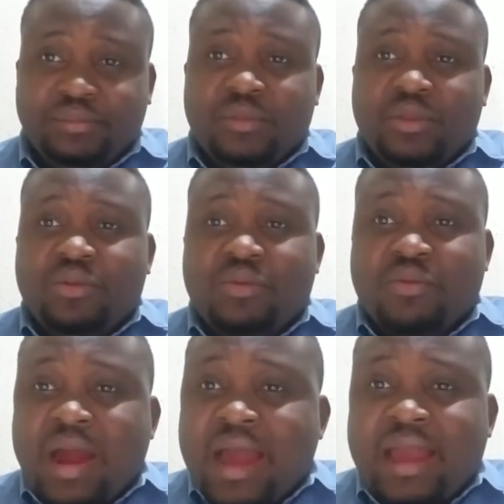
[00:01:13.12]
your
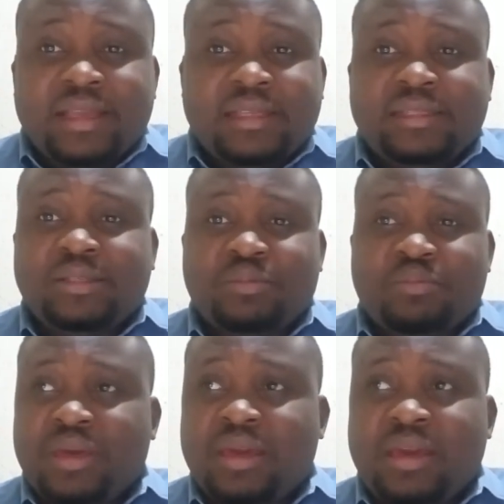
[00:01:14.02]
rise, your
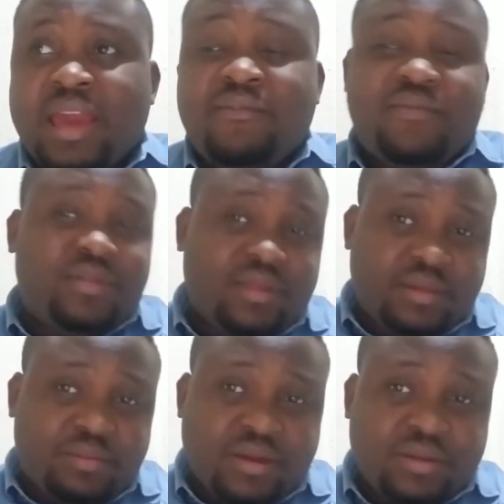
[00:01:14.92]
pay, everything
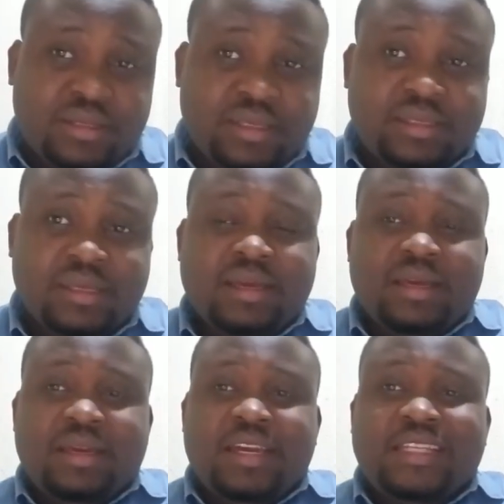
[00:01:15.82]
about it.
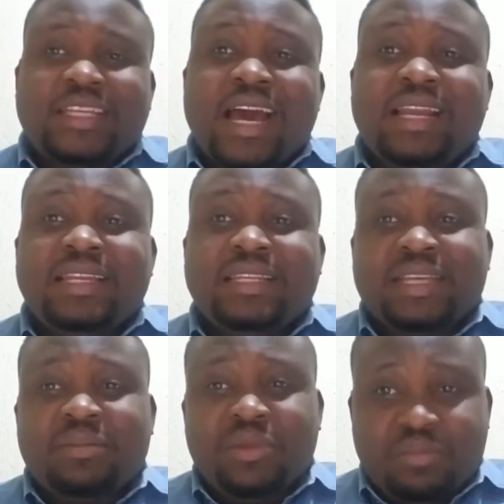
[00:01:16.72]
It's highly
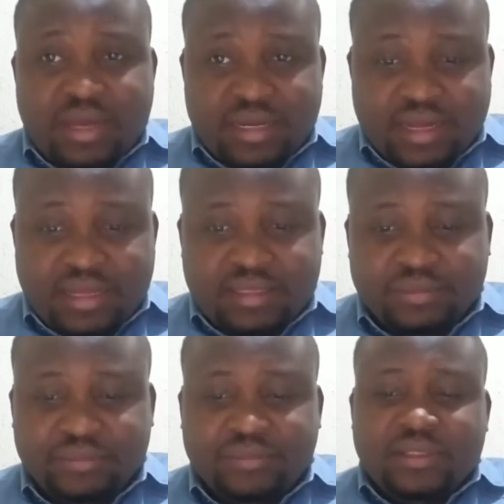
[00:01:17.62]
determined by that.
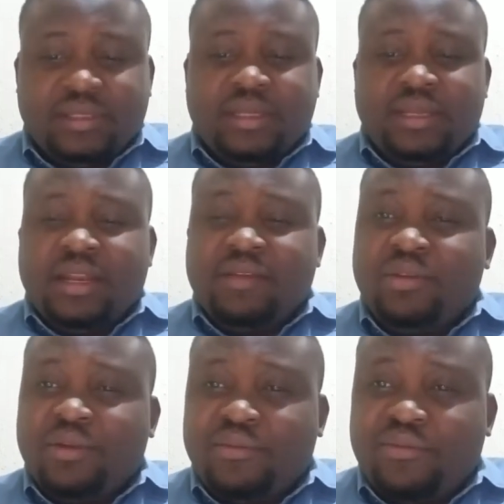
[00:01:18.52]
The level
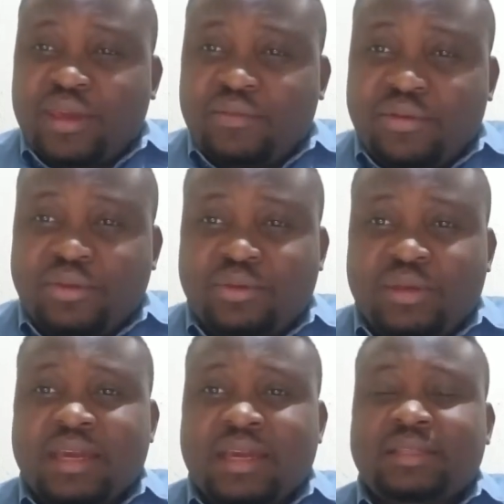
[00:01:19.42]
of favor you
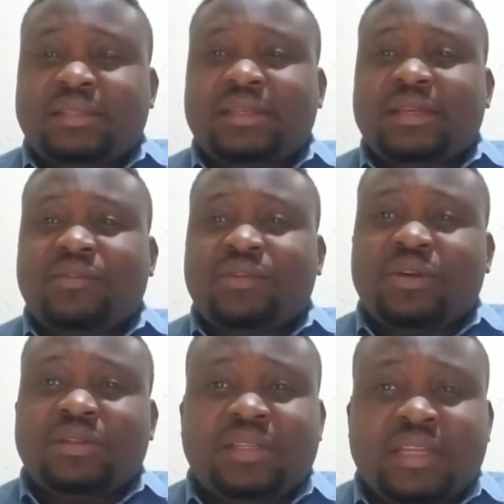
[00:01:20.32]
get, and of
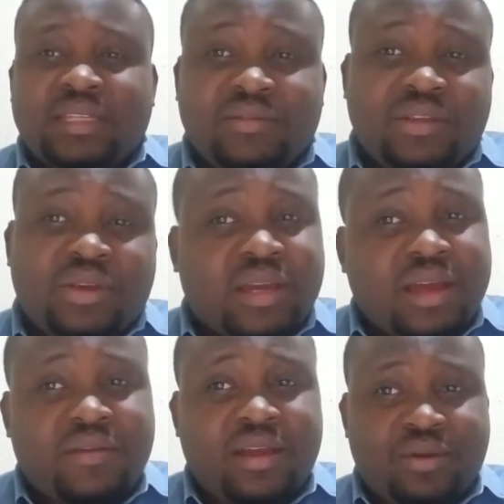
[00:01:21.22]
course, in achieving your
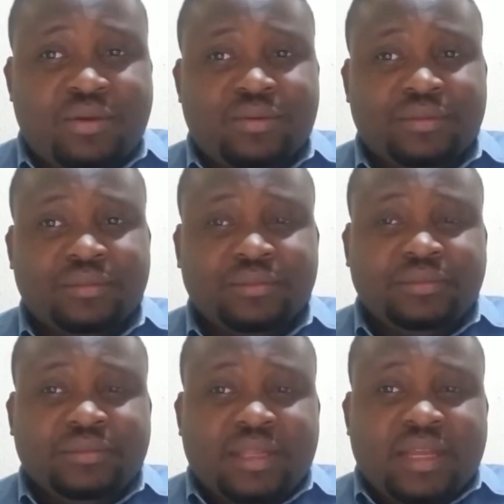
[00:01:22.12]
career goal.
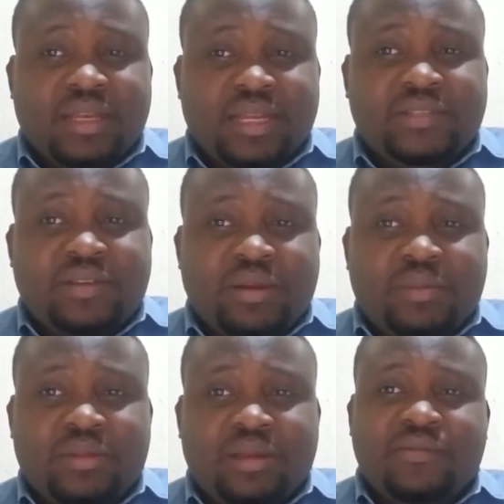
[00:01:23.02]
And that is very
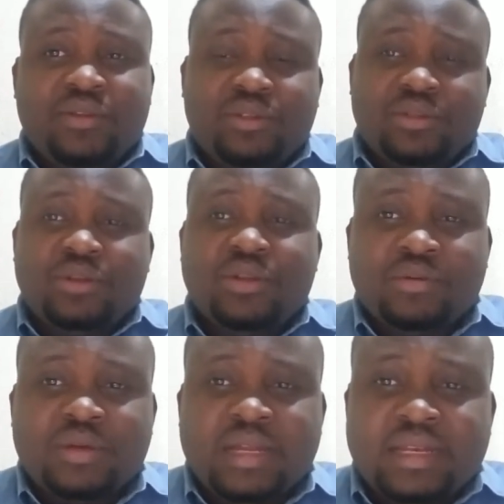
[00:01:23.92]
important for you to
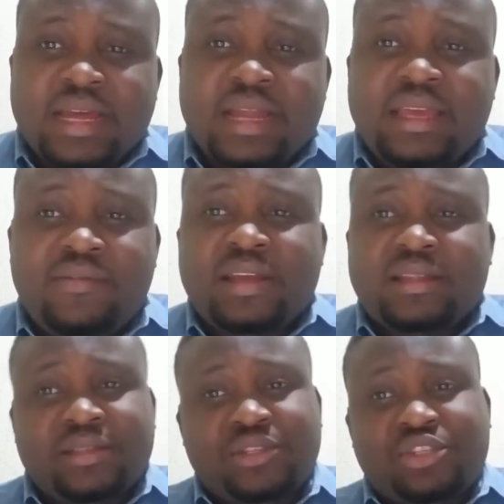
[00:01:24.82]
know. And that if that
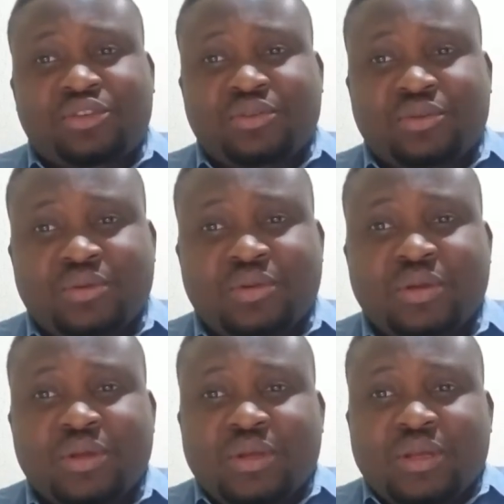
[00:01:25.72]
is true,
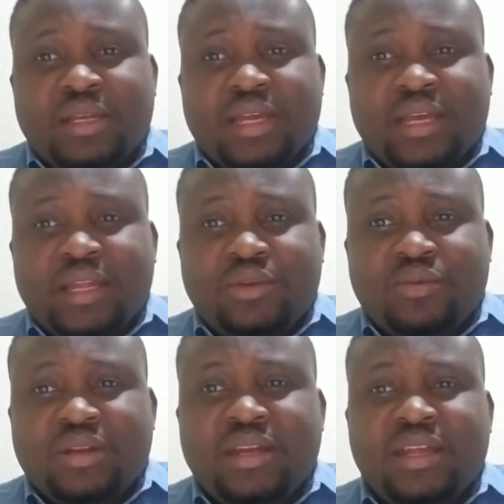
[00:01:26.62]
then you
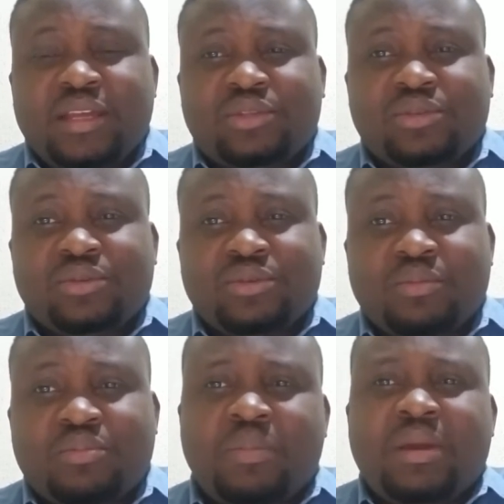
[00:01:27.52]
will need to
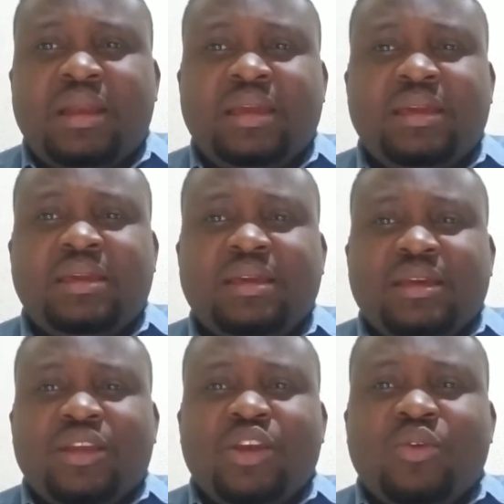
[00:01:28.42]
properly
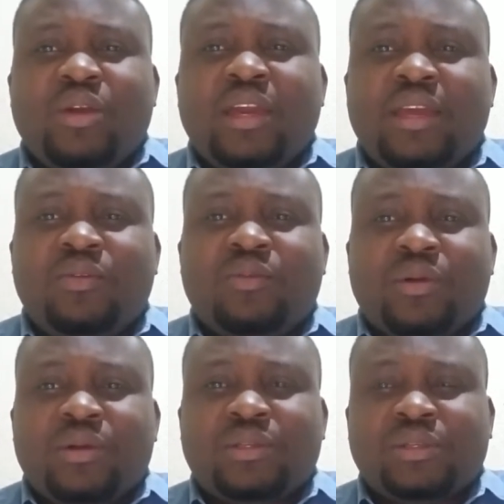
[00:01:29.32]
look
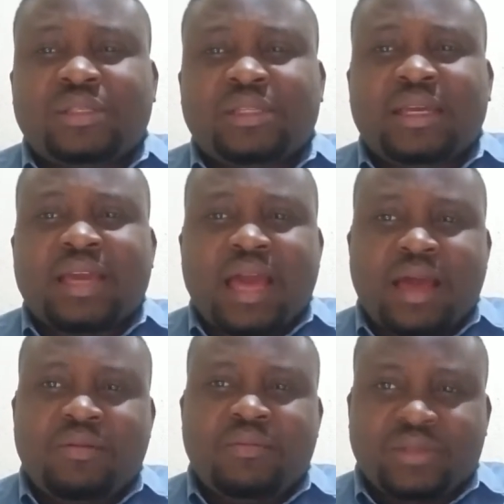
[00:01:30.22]
inwards to say,
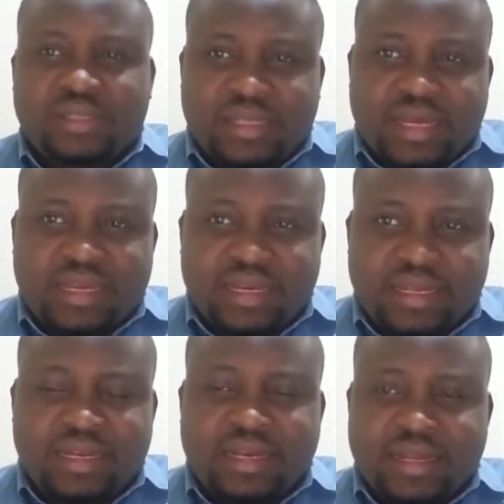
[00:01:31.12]
how must I
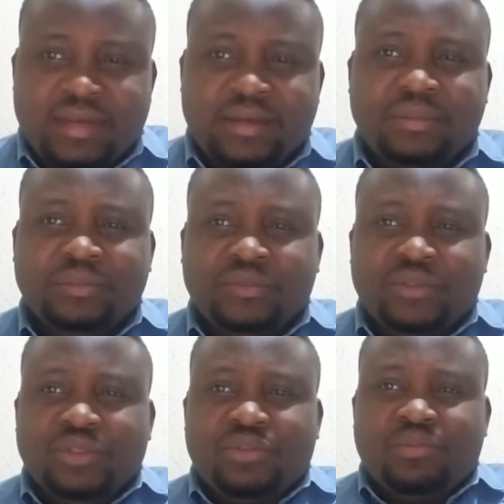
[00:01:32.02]
then learn
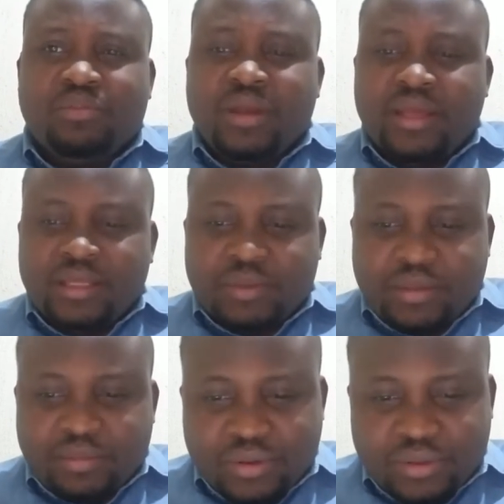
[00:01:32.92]
to please my
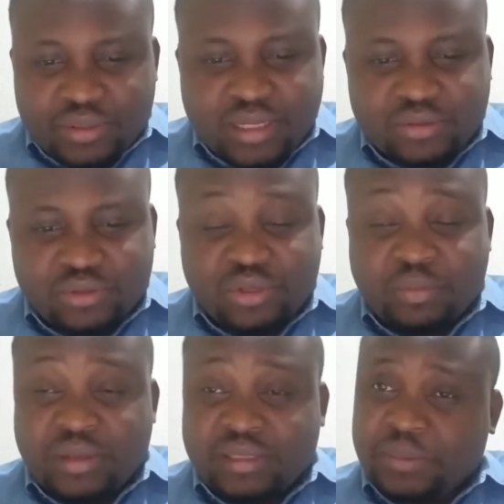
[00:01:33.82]
boss? Now, so your
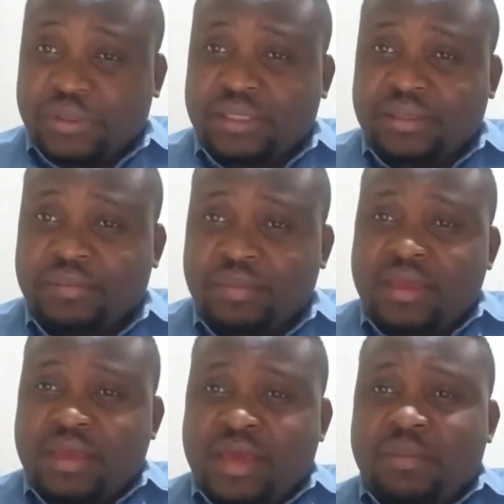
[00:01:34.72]
perception
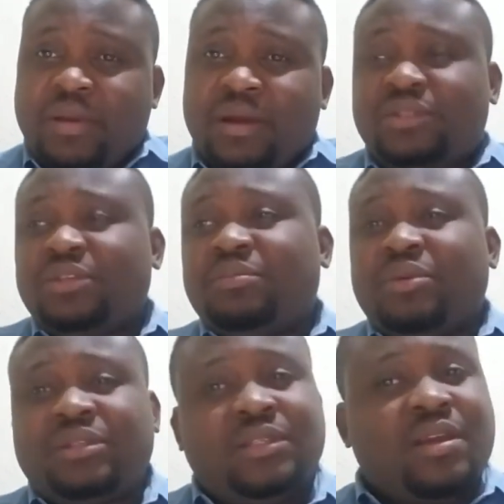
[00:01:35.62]
about your
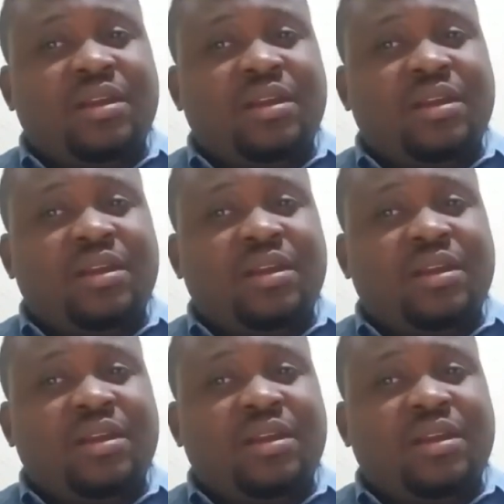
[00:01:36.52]
boss is very